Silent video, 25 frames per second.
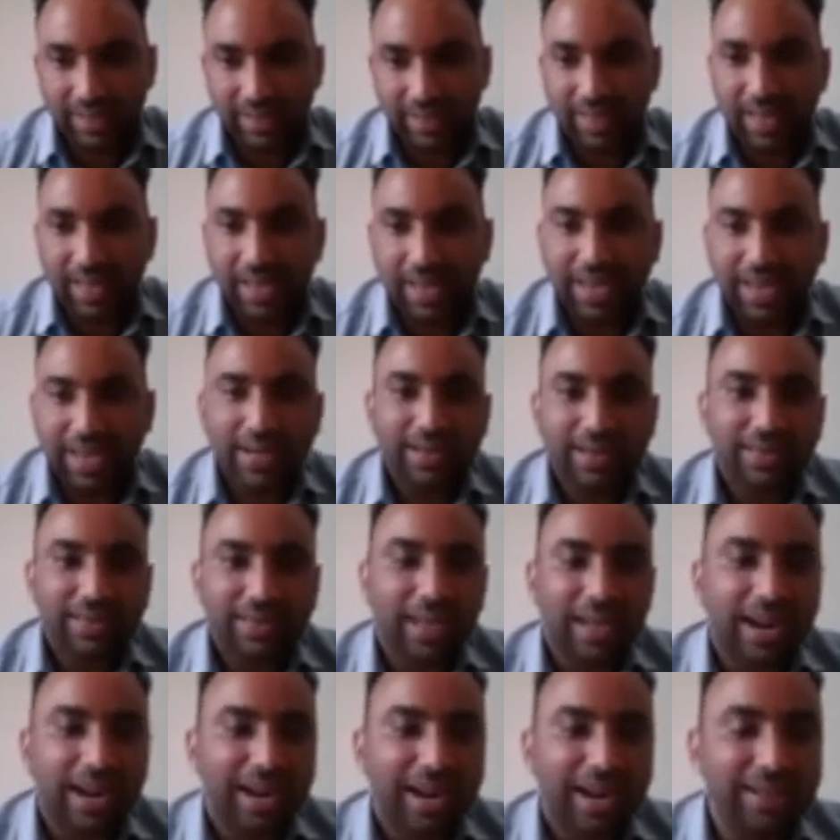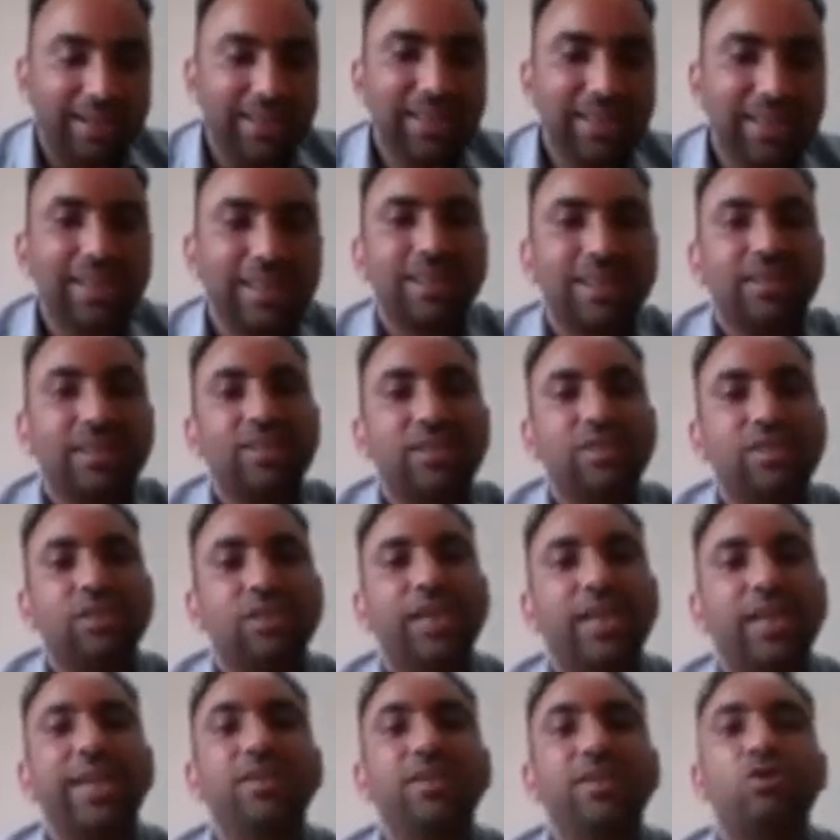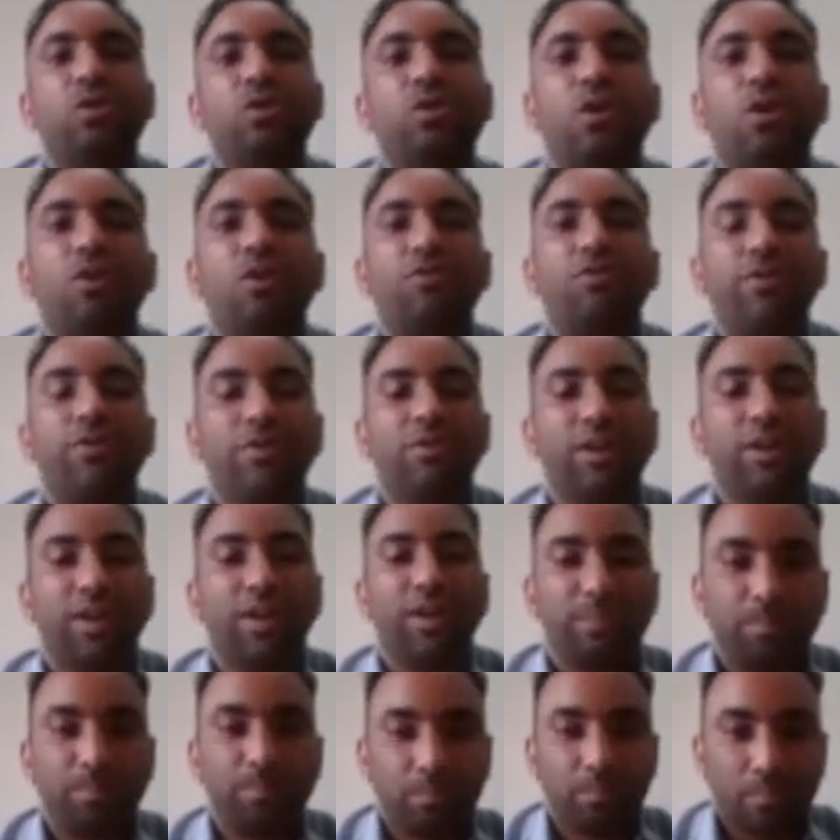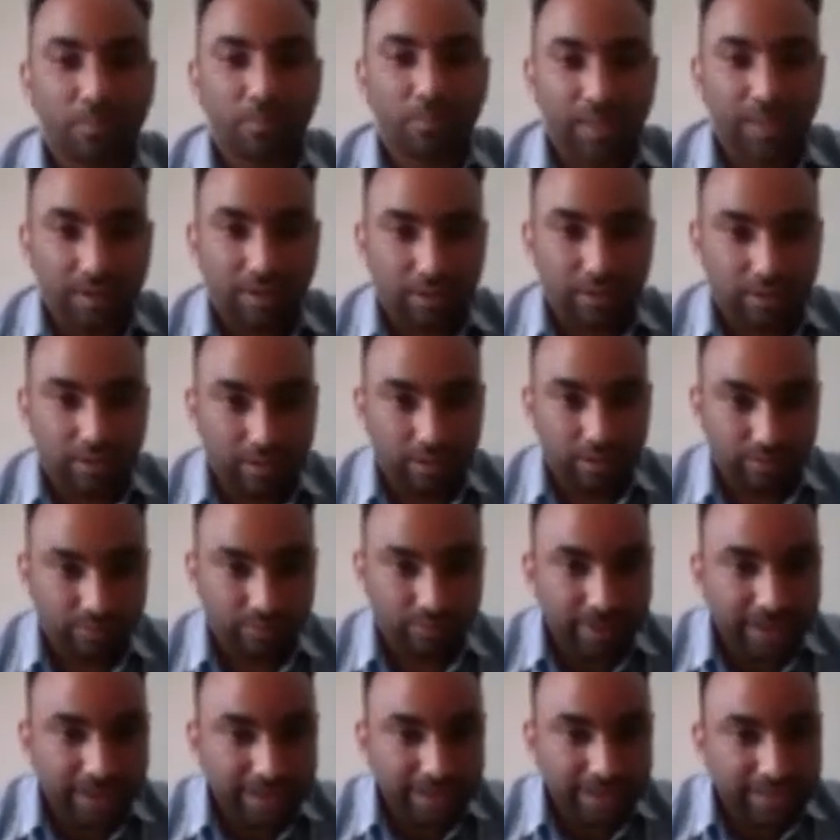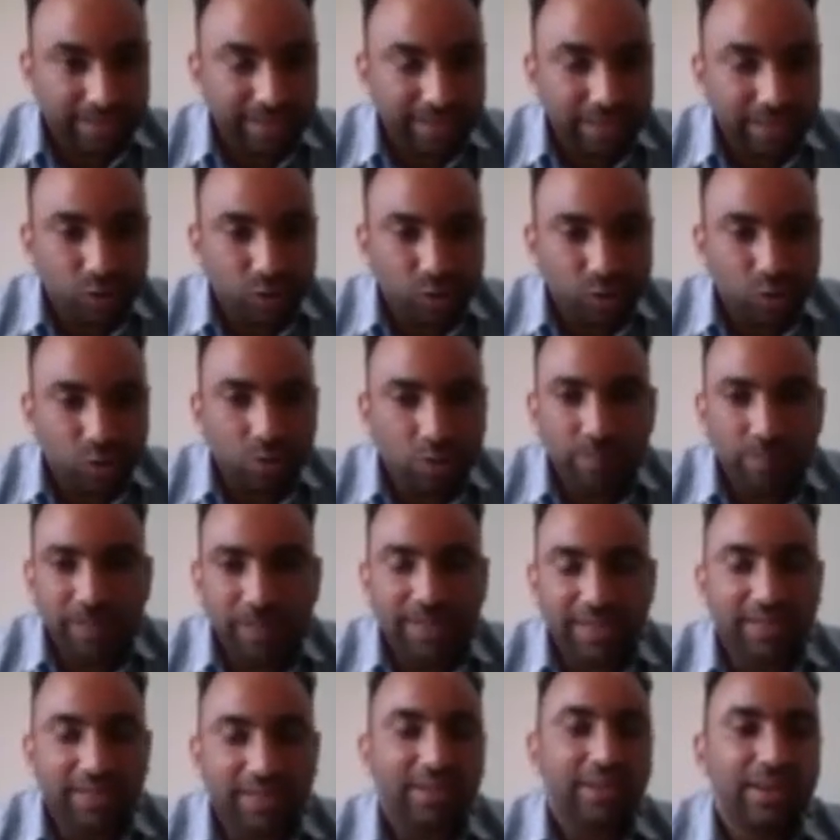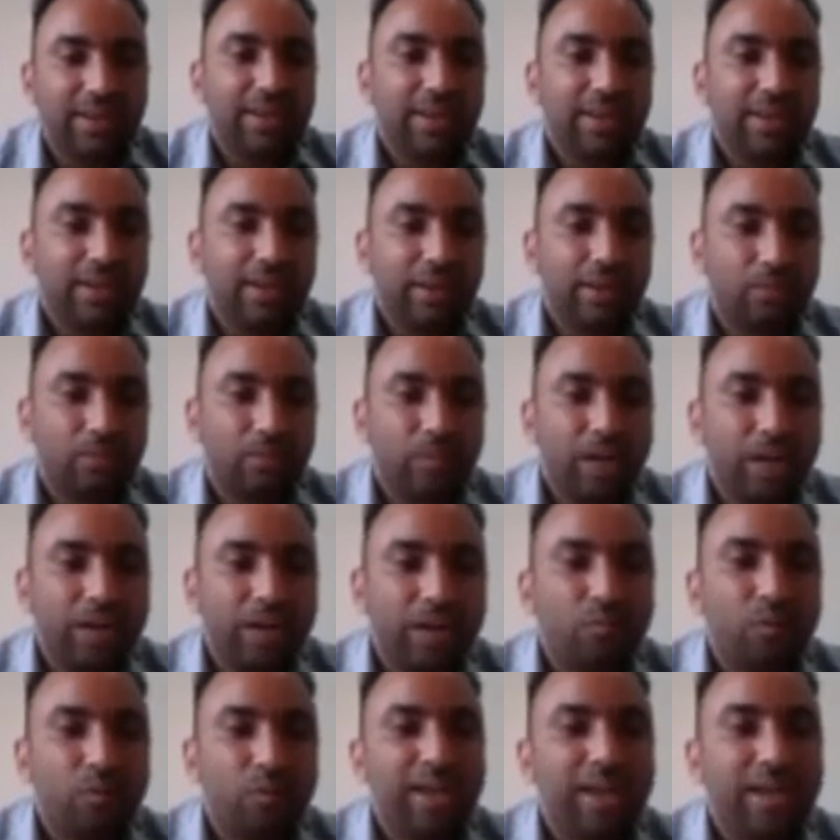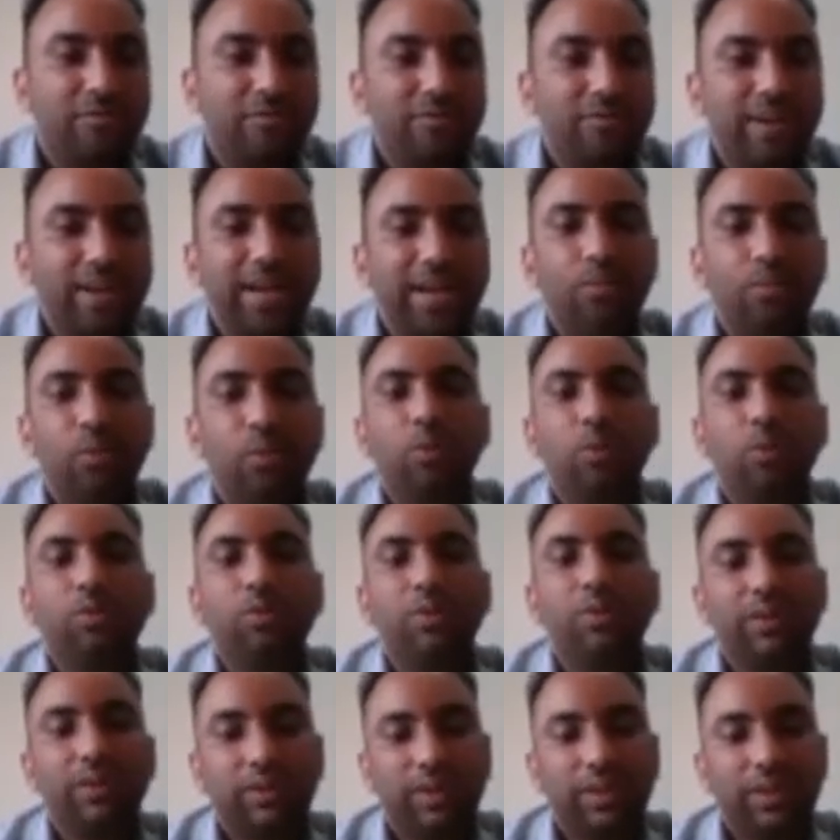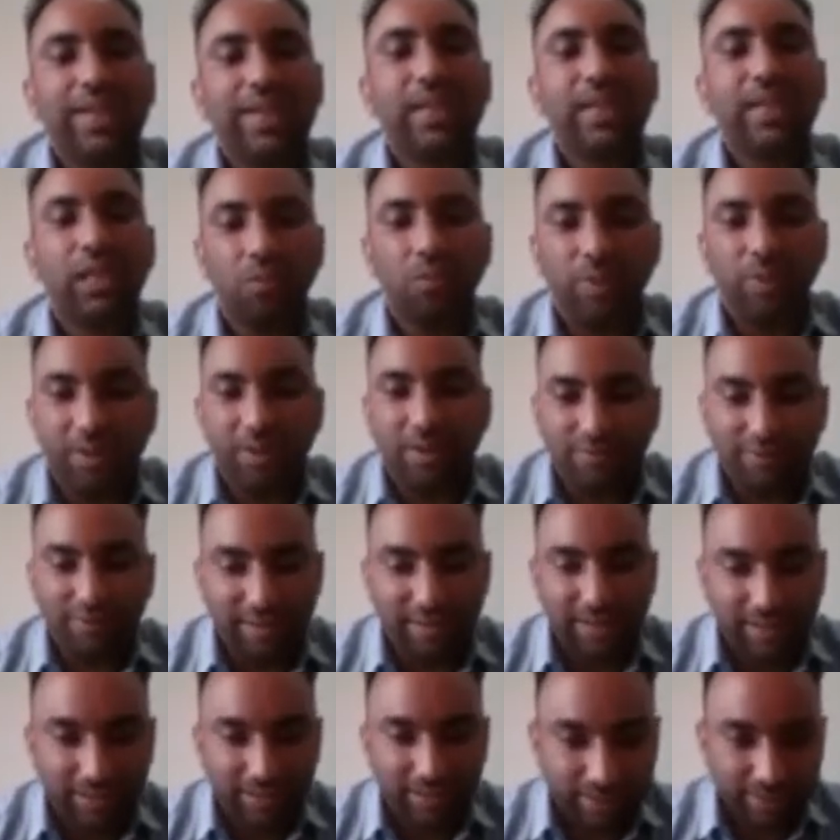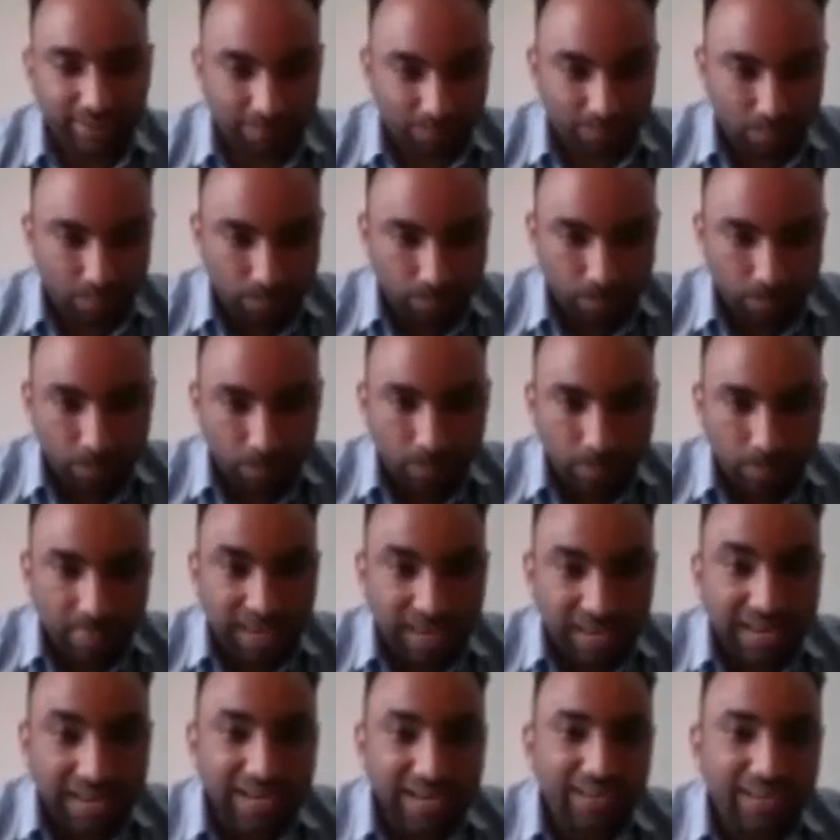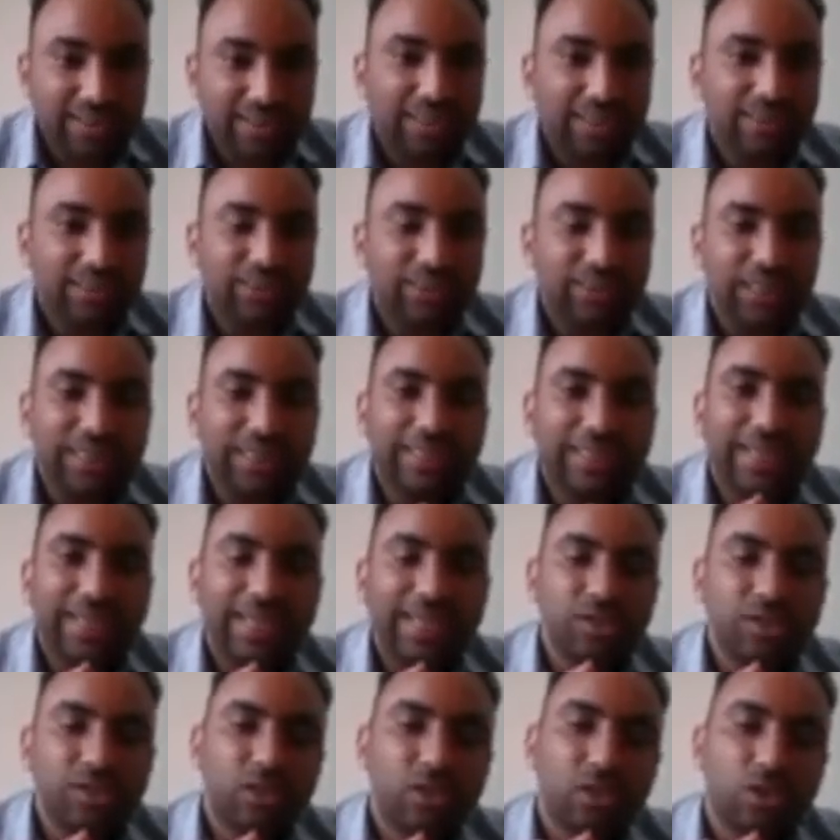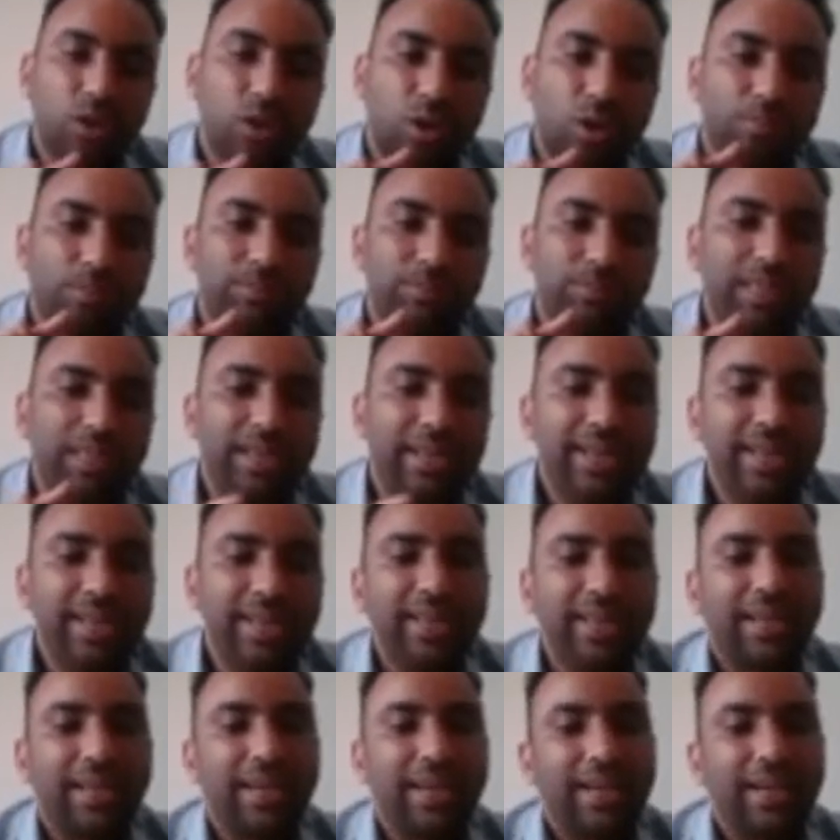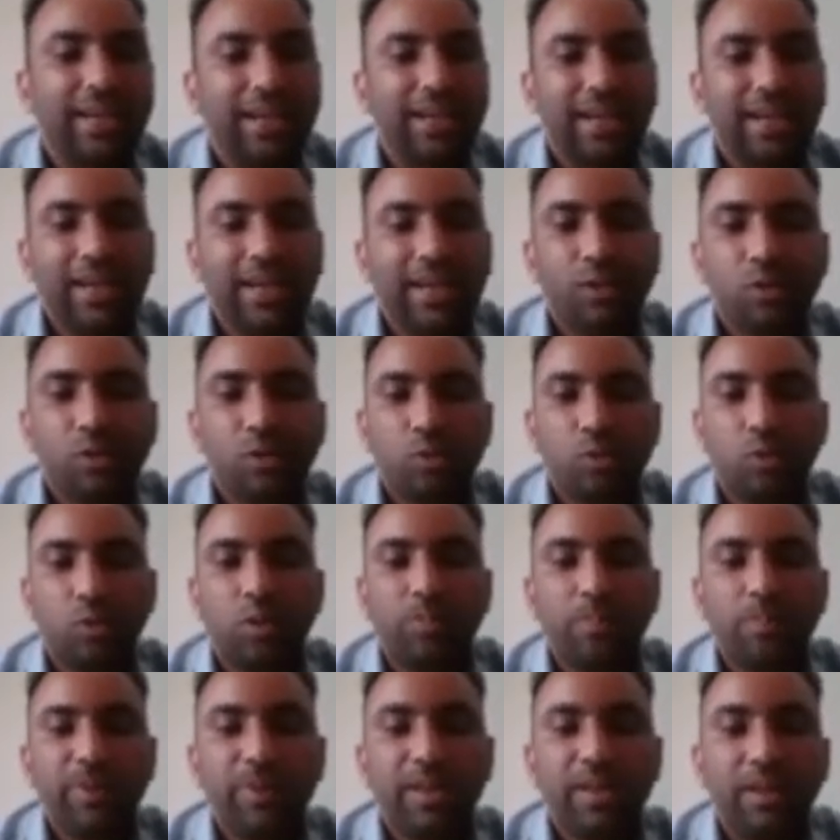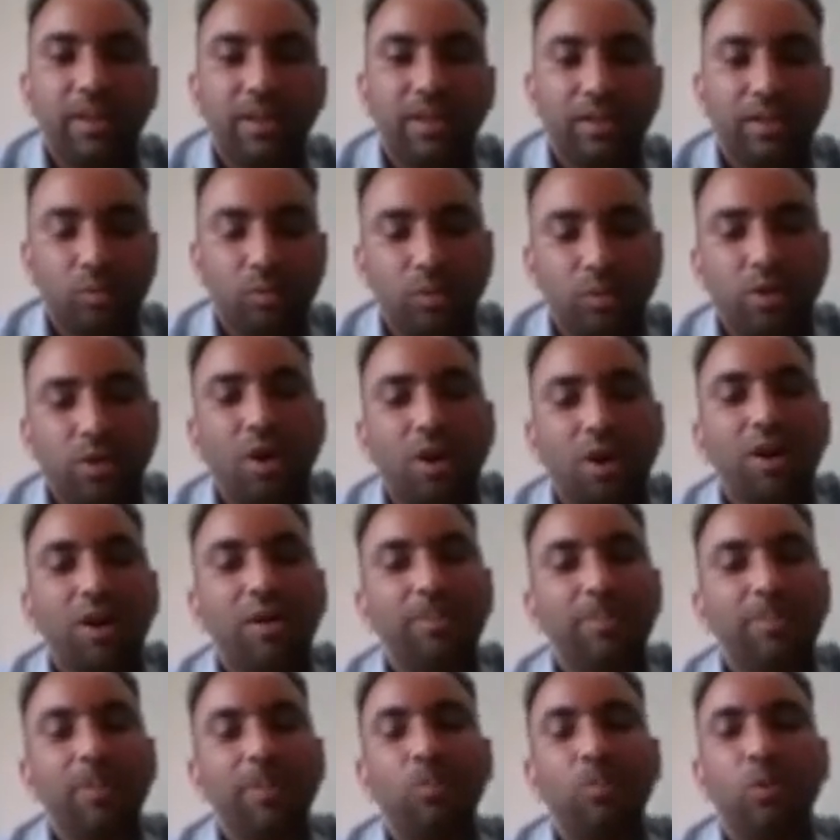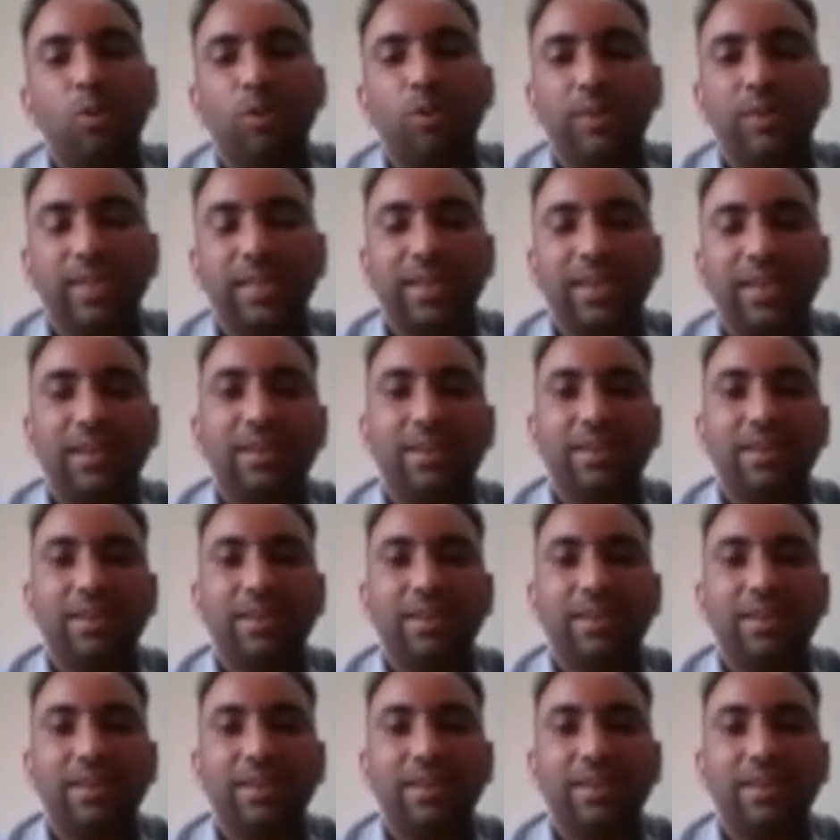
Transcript: And the ideal size of your bed, it should be 1.5 to 3 cubic feet. And the thickness of the layer, it should not be more than